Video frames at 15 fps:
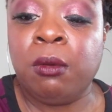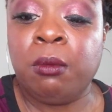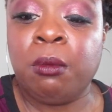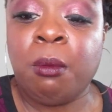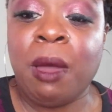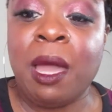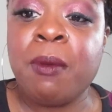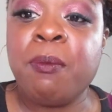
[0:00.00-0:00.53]

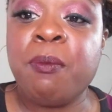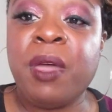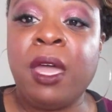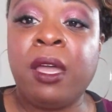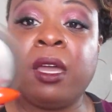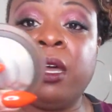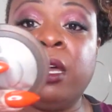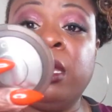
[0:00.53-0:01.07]
my
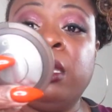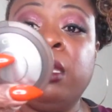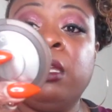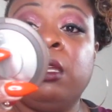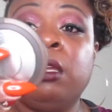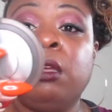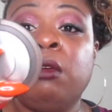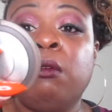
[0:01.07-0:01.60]
Becca
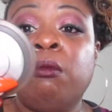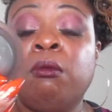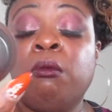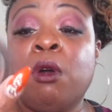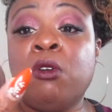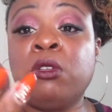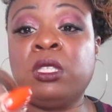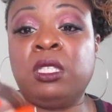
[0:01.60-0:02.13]

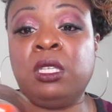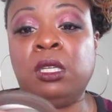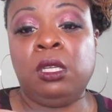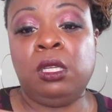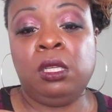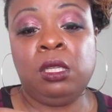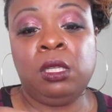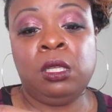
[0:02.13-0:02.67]

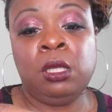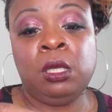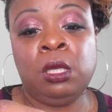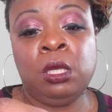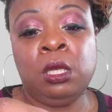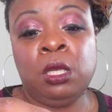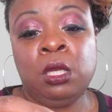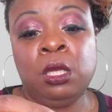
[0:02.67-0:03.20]
Multitasking
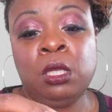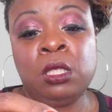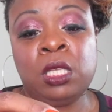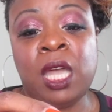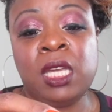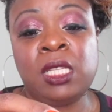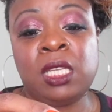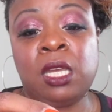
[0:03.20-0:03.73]

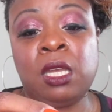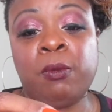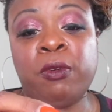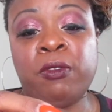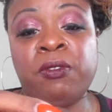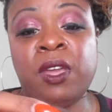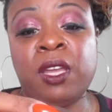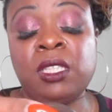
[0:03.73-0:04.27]

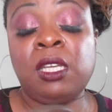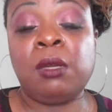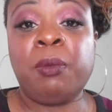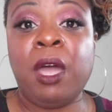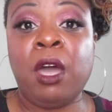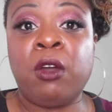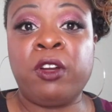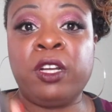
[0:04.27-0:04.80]
Perfecting
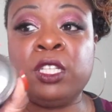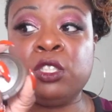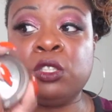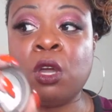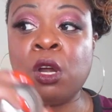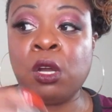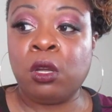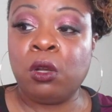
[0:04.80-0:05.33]
Powder in
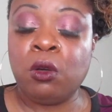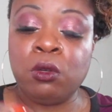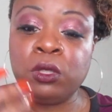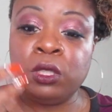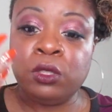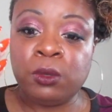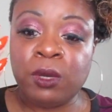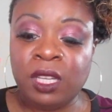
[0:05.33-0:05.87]
Dark
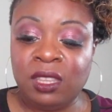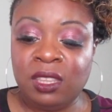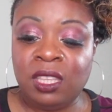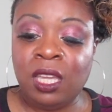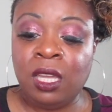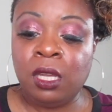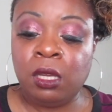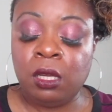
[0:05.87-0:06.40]
Golden. So I
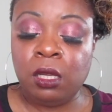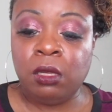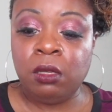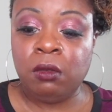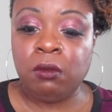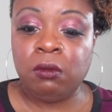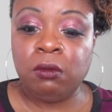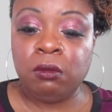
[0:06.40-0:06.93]
think
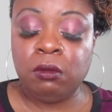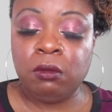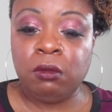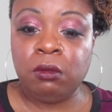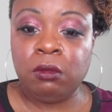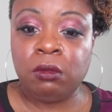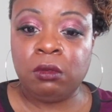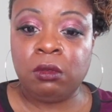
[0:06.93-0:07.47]

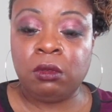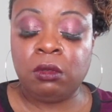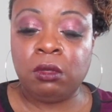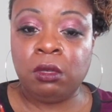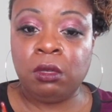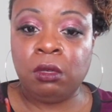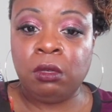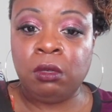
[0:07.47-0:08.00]

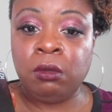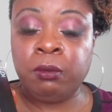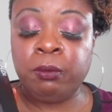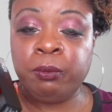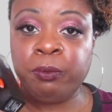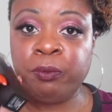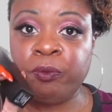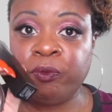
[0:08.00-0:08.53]
the
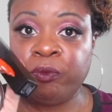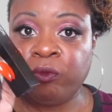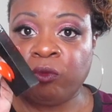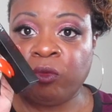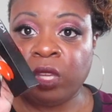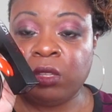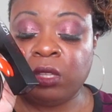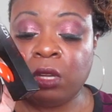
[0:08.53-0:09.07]

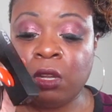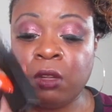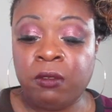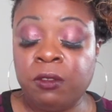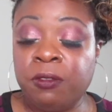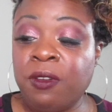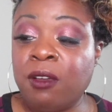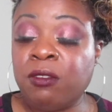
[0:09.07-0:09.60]
color of
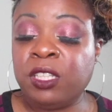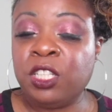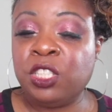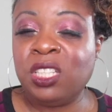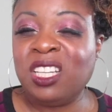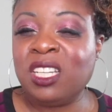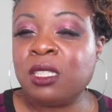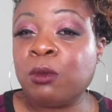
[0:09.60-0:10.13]
the
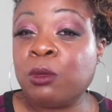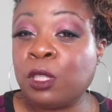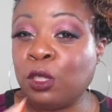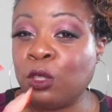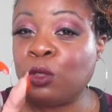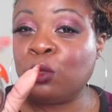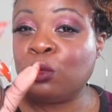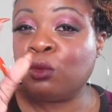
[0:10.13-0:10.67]
foundation, because it was a
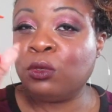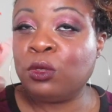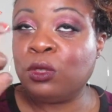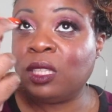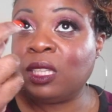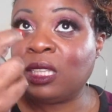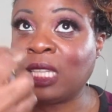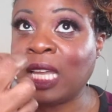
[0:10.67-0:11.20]
little
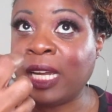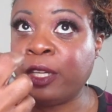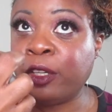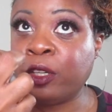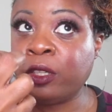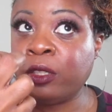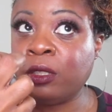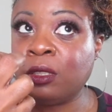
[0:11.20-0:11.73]

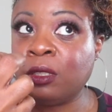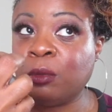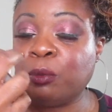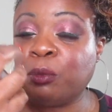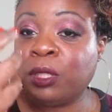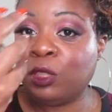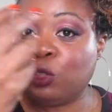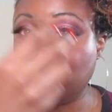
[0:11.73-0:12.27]
lighter,
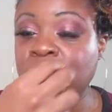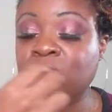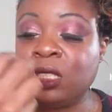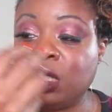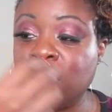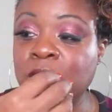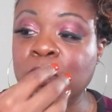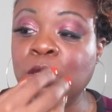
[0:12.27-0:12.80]
but you could
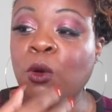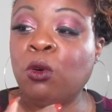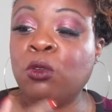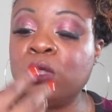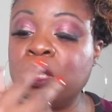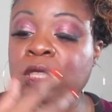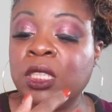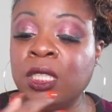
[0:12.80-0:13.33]
see the
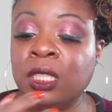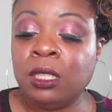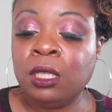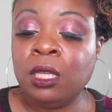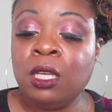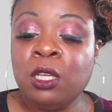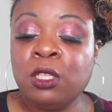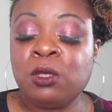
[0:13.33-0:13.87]
golden in it.
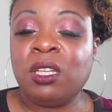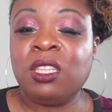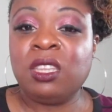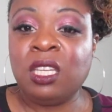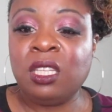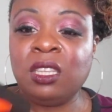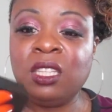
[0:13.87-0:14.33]
So I think